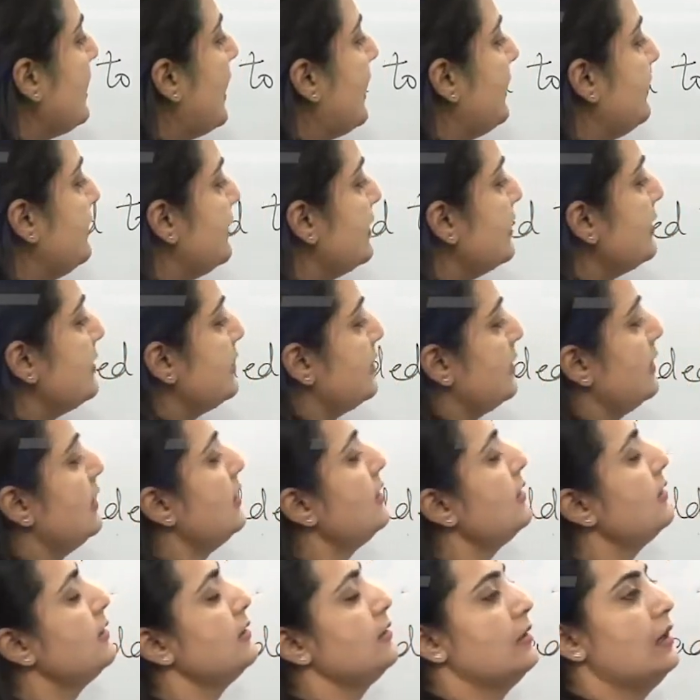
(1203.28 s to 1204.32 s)
that this
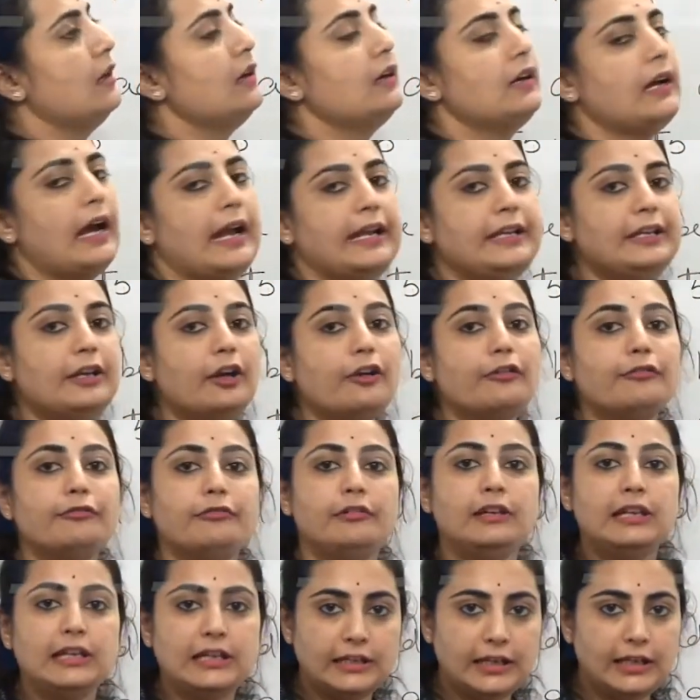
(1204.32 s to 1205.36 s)
is a kind of
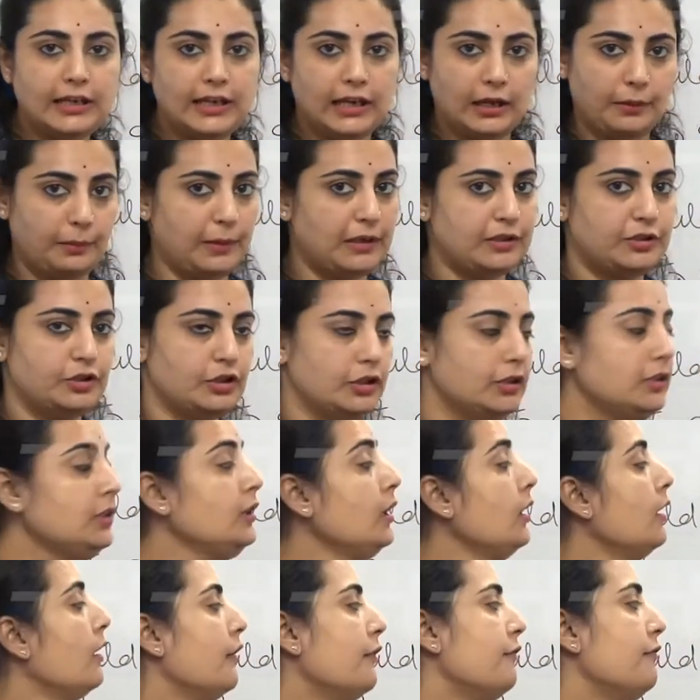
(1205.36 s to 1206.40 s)
linear
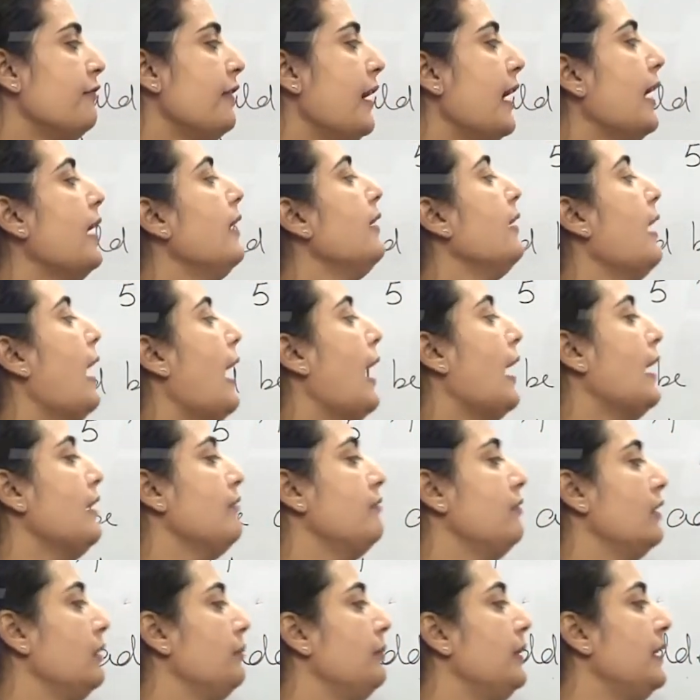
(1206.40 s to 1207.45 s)
equation where I
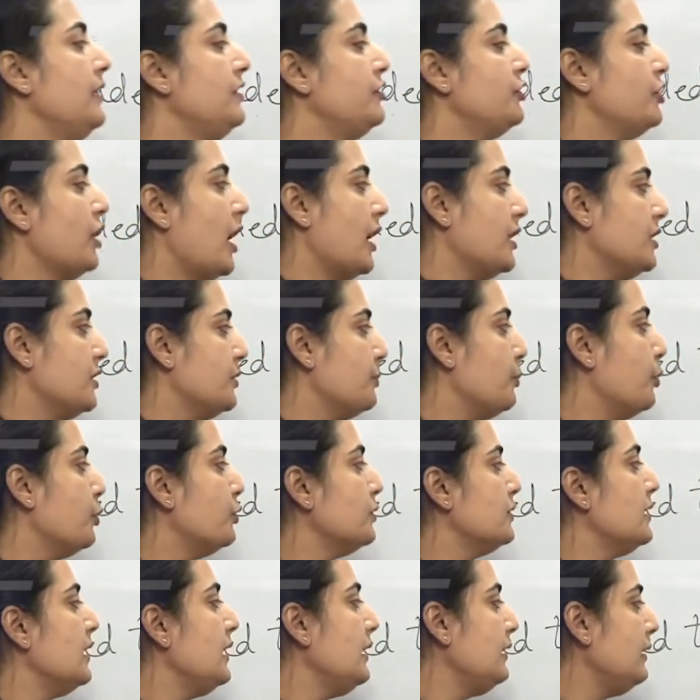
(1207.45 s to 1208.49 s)
will be
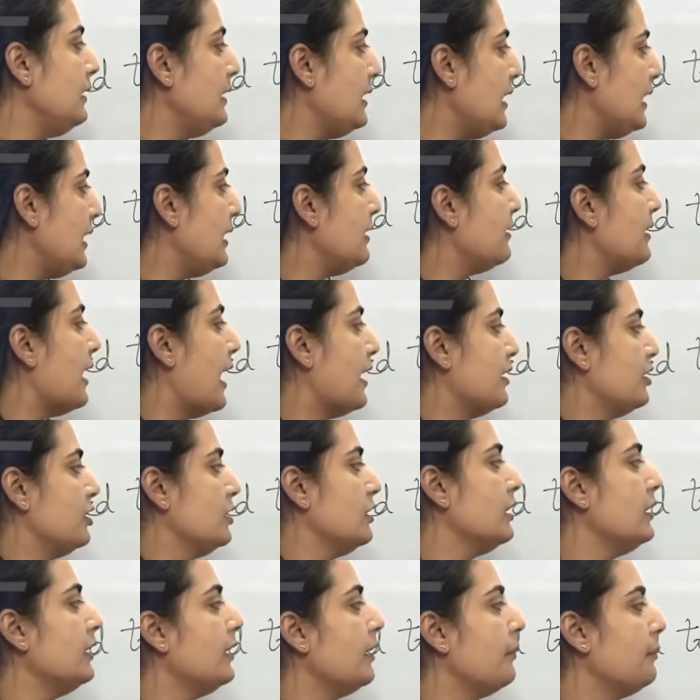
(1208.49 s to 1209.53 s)
transposing the
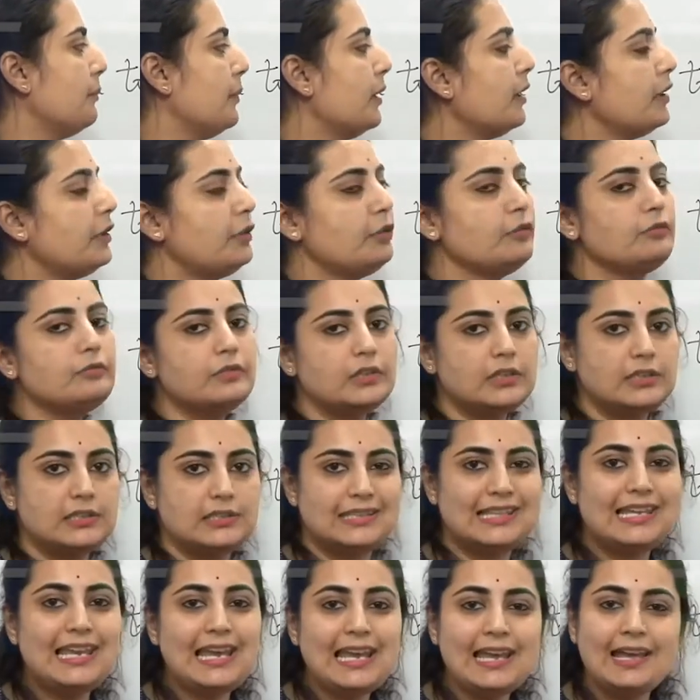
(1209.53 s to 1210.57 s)
rational number
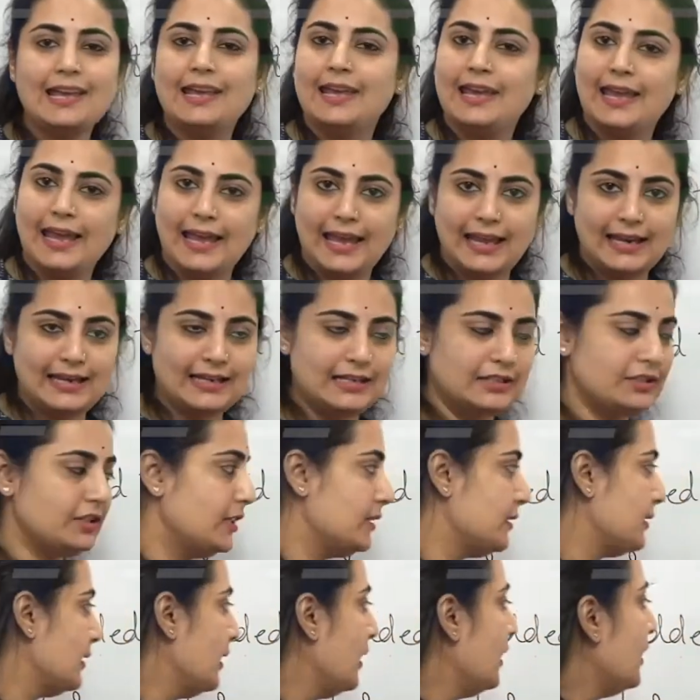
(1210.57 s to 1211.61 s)
towards the
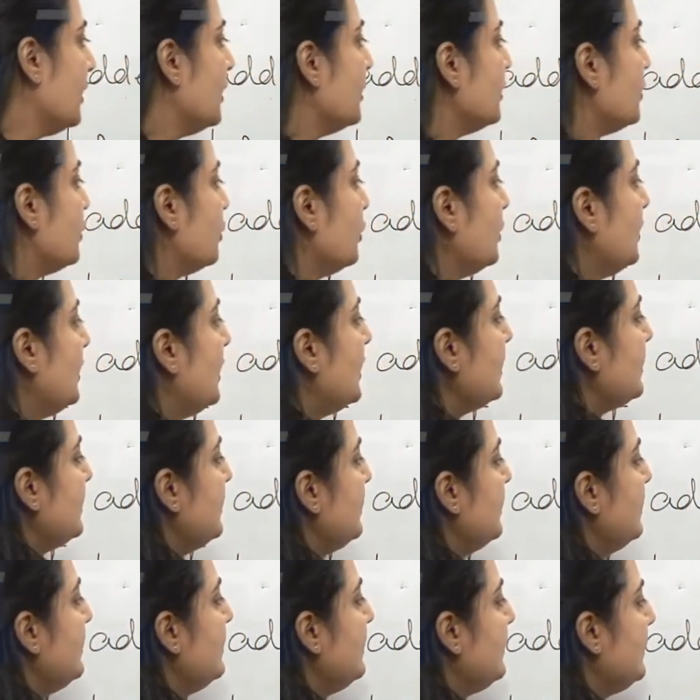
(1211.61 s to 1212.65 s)
LHS. So
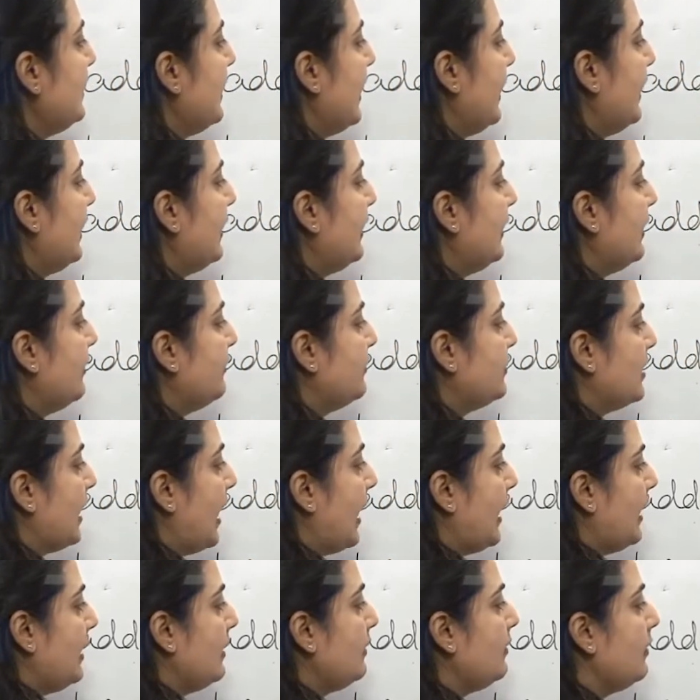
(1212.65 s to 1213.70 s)
this negative
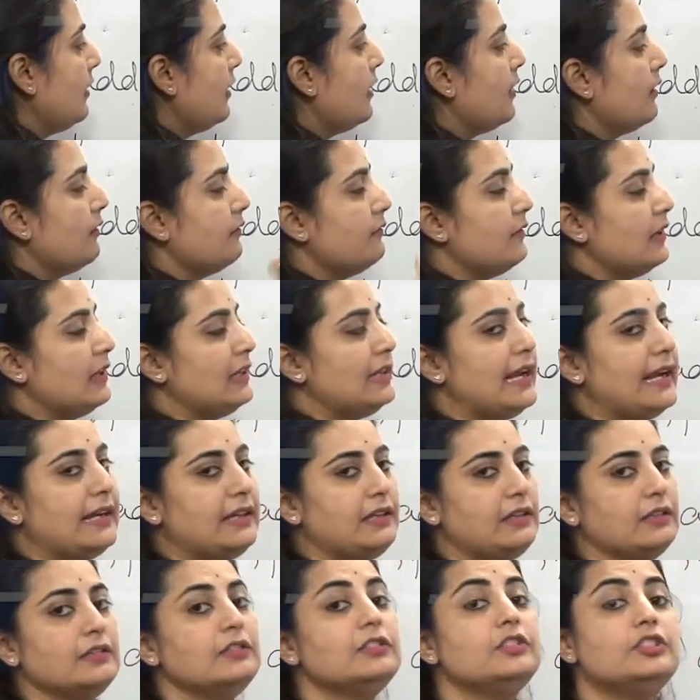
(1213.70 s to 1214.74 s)
sign will
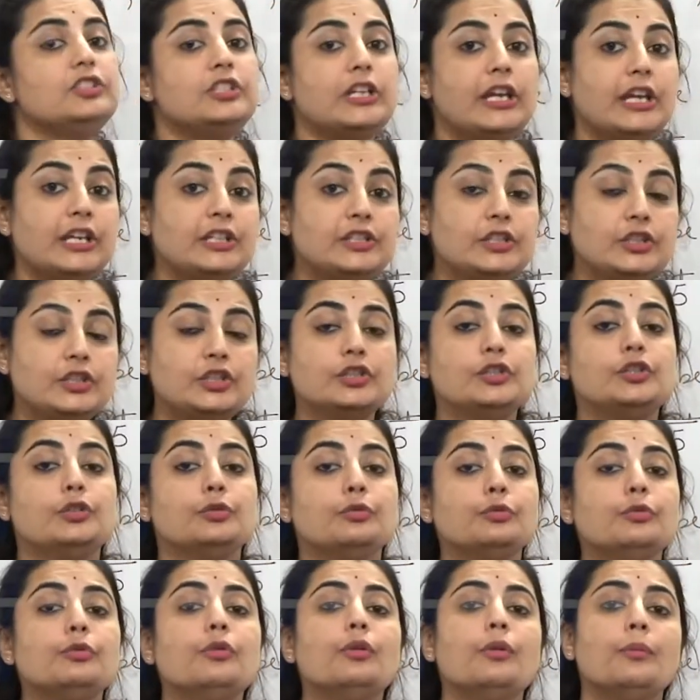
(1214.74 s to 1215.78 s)
get changed
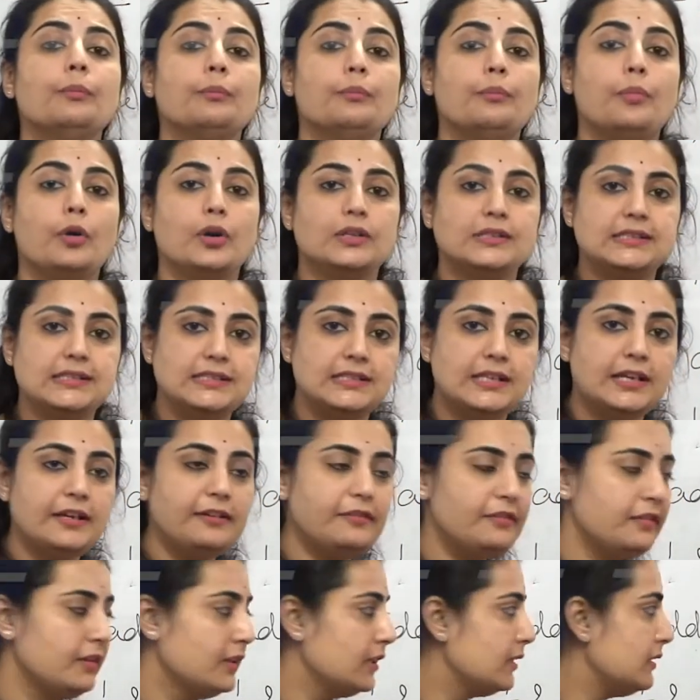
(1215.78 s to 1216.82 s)
to
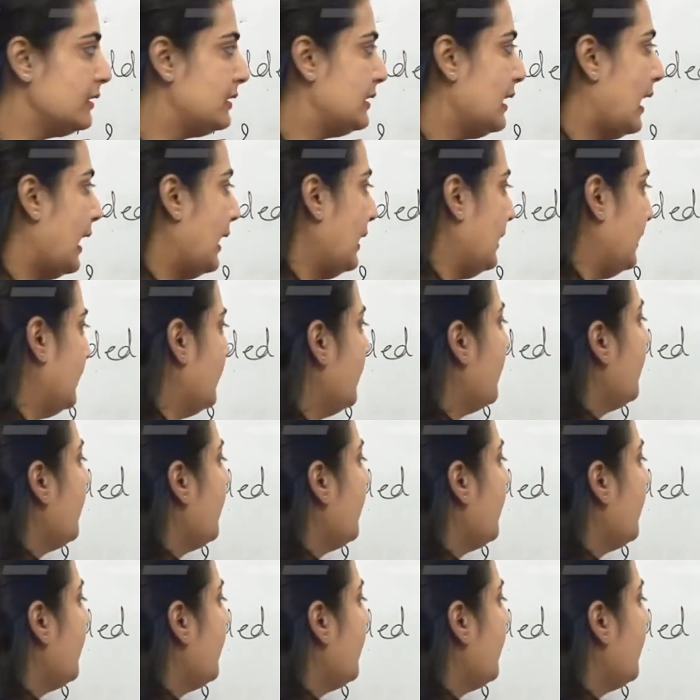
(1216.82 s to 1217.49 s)
positive sign.